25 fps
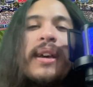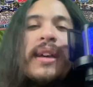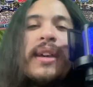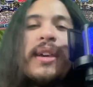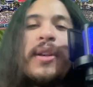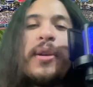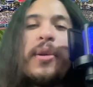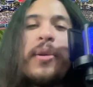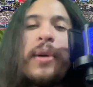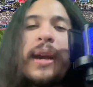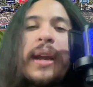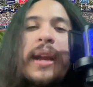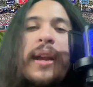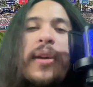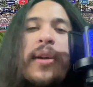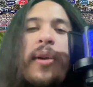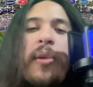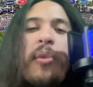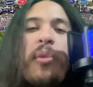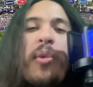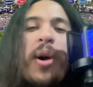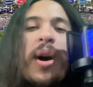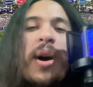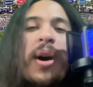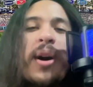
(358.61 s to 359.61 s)
hitting a
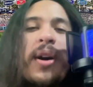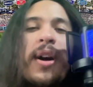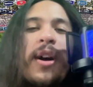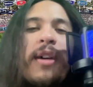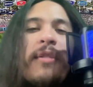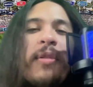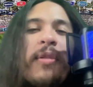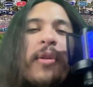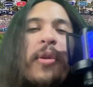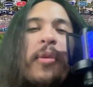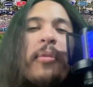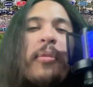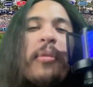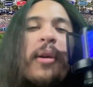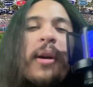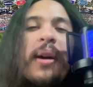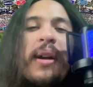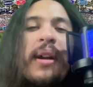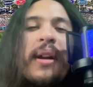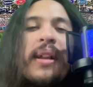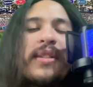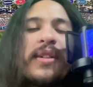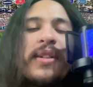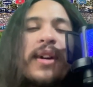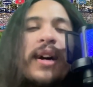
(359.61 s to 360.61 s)
walk-off home
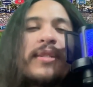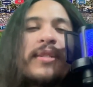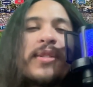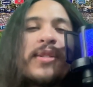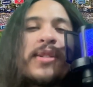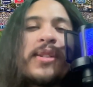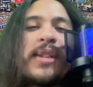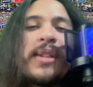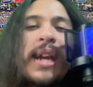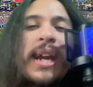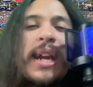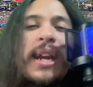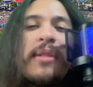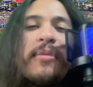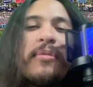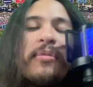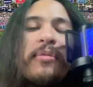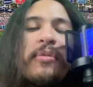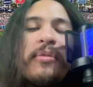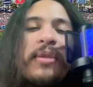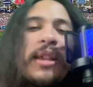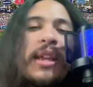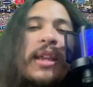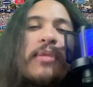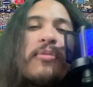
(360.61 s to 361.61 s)
run at Dodger
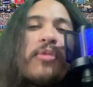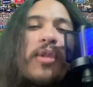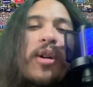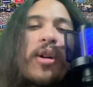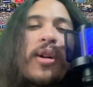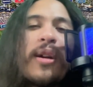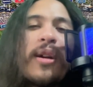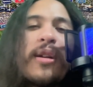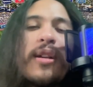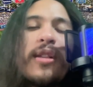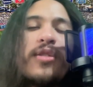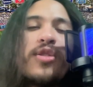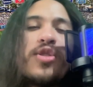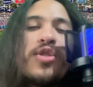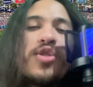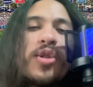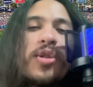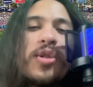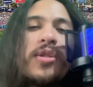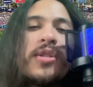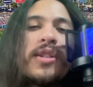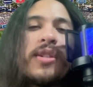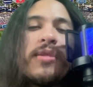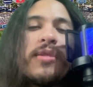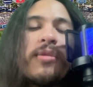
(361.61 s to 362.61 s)
Stadium with him wearing another
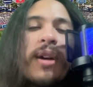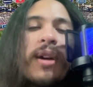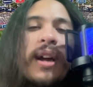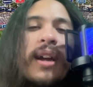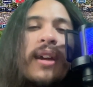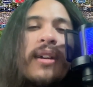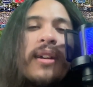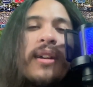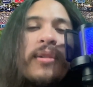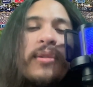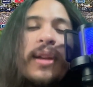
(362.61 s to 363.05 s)
jersey, right?